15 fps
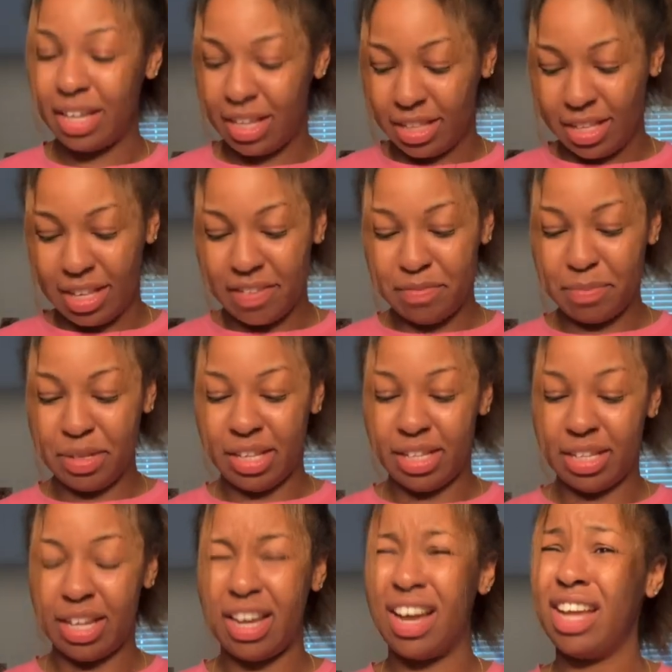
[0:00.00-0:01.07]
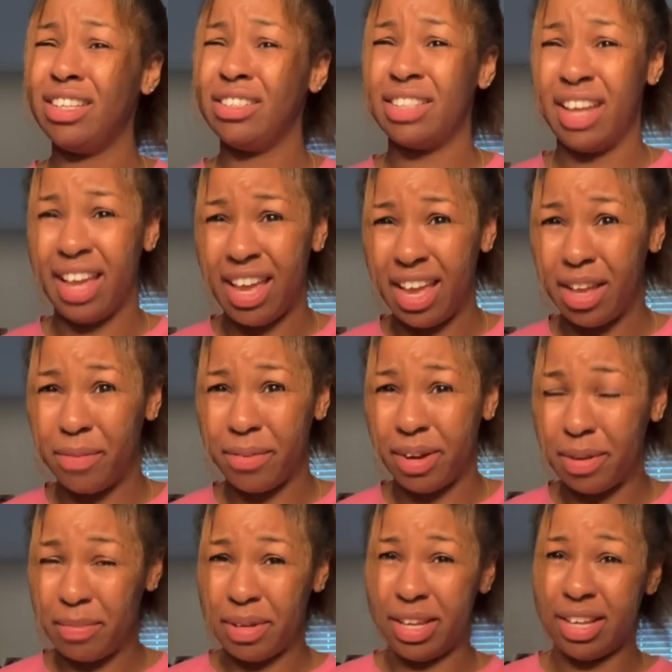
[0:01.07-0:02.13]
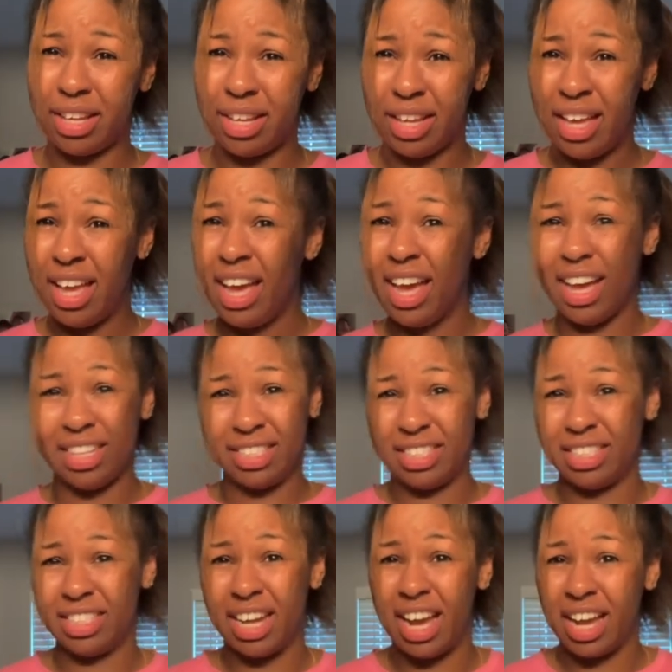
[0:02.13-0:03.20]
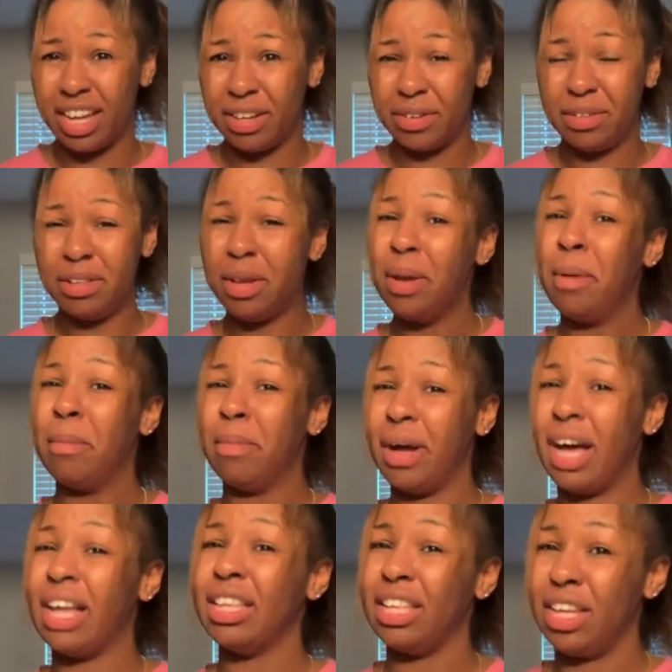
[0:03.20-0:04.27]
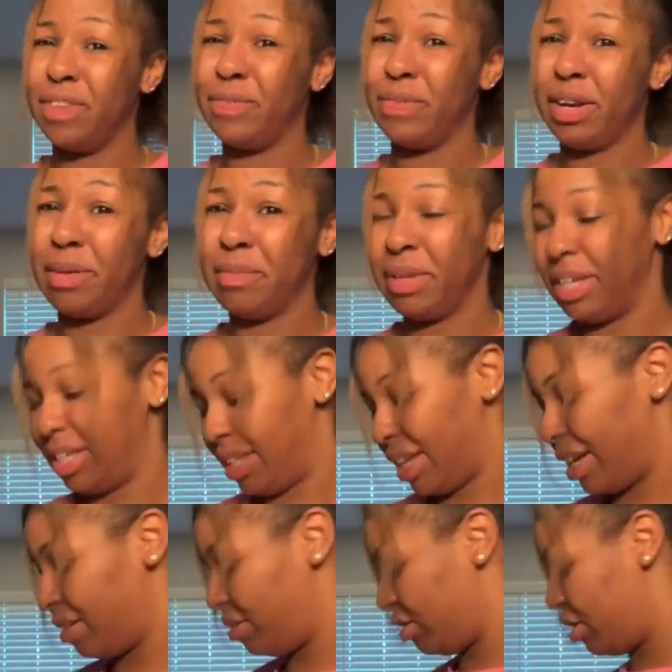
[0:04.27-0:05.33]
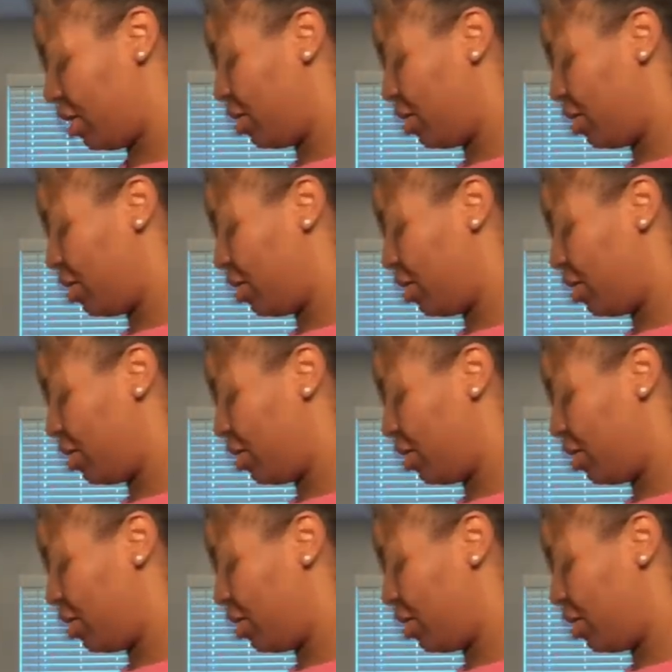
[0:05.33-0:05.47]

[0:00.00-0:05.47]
I love pink now. I used to hate wearing pink as a child, but I love wearing pink now, so